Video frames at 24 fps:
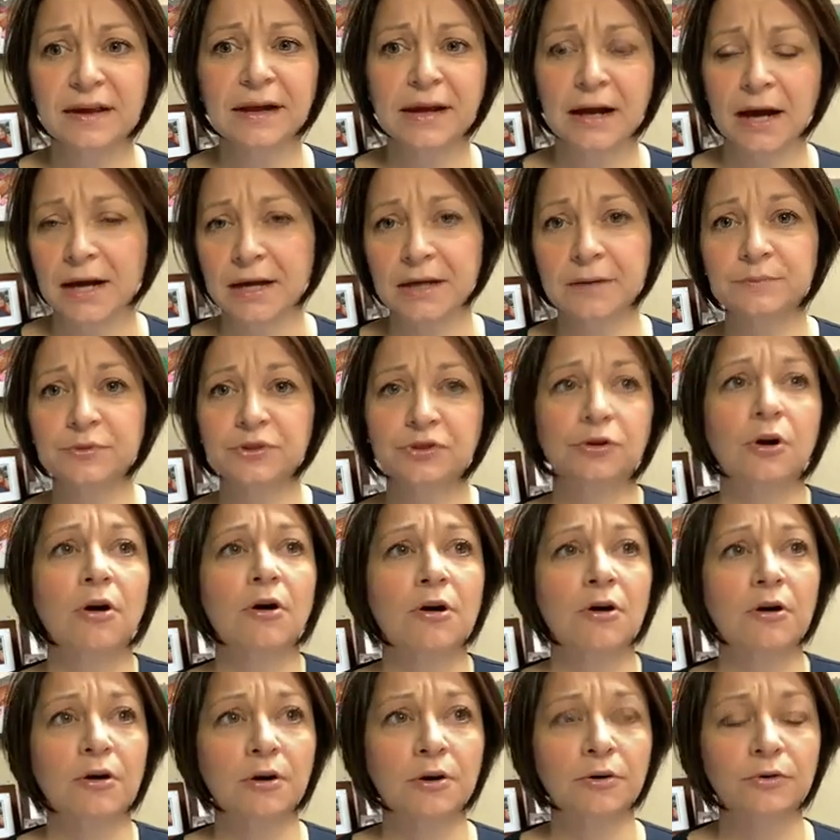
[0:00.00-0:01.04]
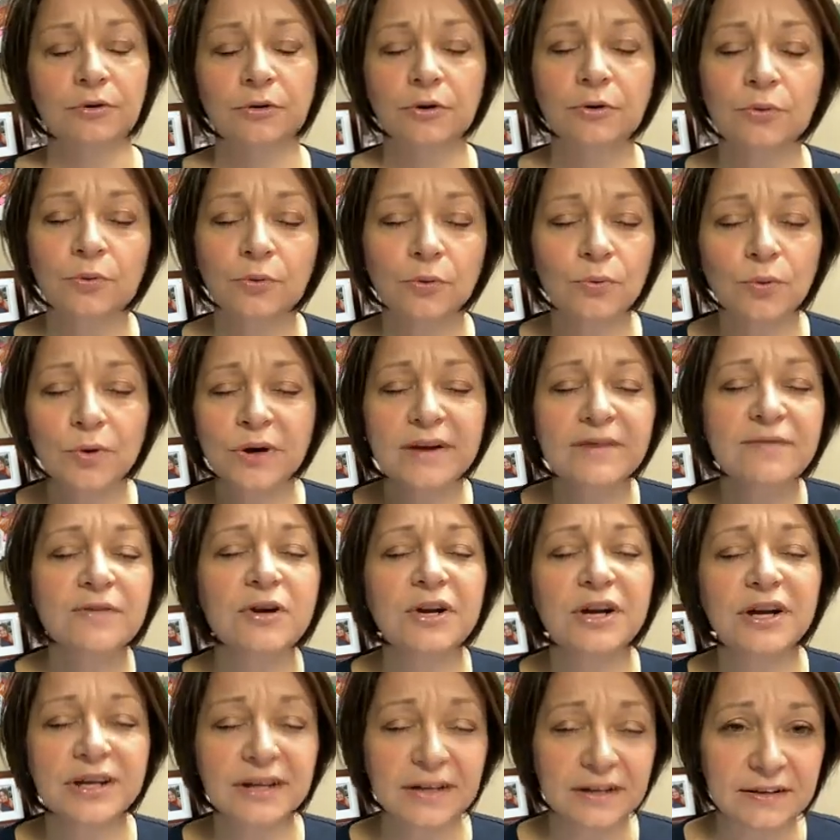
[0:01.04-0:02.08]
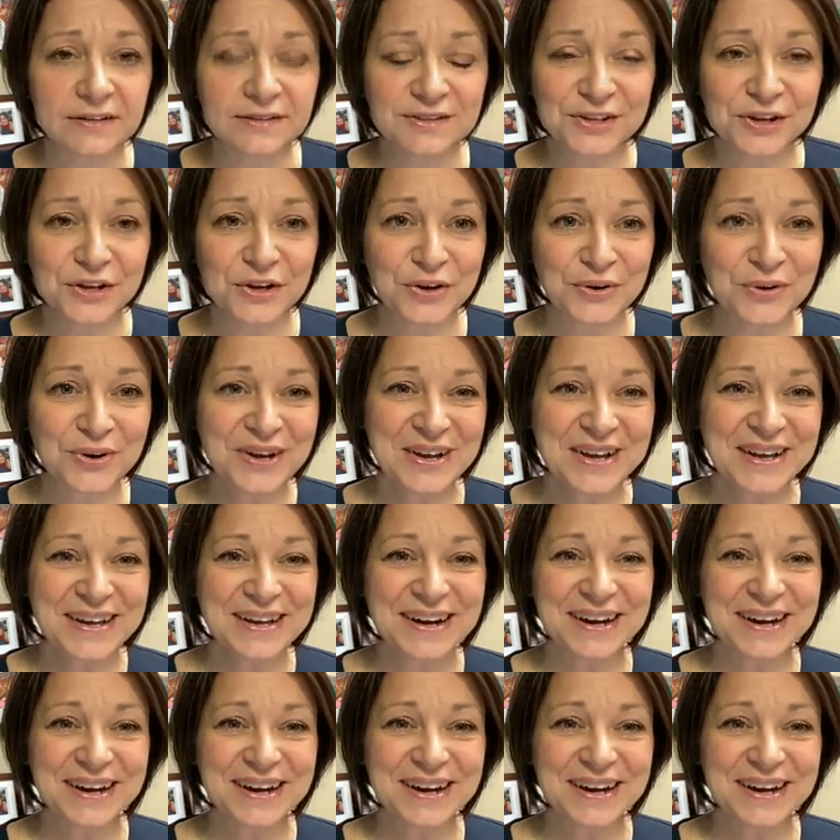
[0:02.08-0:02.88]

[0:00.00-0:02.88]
like I am strong, or, or whatever it is, you know,